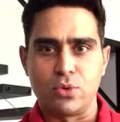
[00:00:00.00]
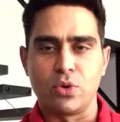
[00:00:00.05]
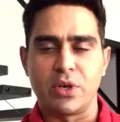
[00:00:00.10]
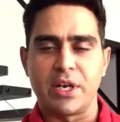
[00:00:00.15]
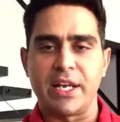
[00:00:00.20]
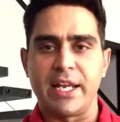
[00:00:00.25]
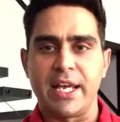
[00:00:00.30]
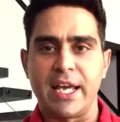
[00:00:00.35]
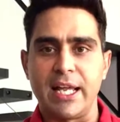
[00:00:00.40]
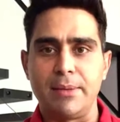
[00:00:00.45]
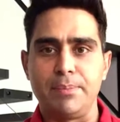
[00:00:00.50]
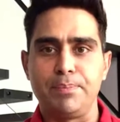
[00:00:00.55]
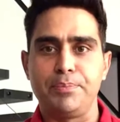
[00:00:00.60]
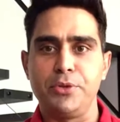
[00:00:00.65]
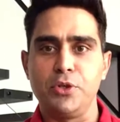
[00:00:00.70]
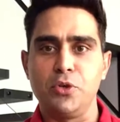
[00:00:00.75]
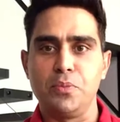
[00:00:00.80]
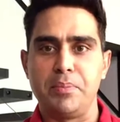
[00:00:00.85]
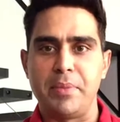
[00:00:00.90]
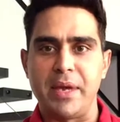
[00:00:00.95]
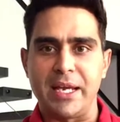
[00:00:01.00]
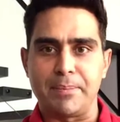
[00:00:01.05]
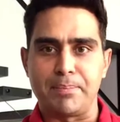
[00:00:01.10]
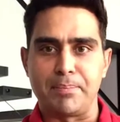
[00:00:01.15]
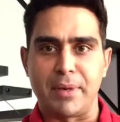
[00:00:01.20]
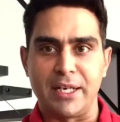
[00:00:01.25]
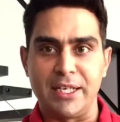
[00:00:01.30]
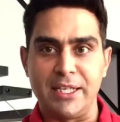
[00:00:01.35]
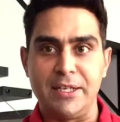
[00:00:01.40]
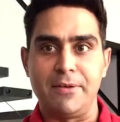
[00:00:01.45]
who can help you make
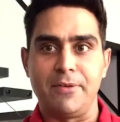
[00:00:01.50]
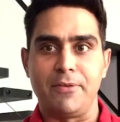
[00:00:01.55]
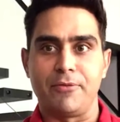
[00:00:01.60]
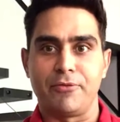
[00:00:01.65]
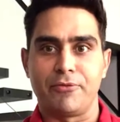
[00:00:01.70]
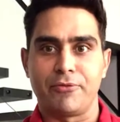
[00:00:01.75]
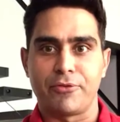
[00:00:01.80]
money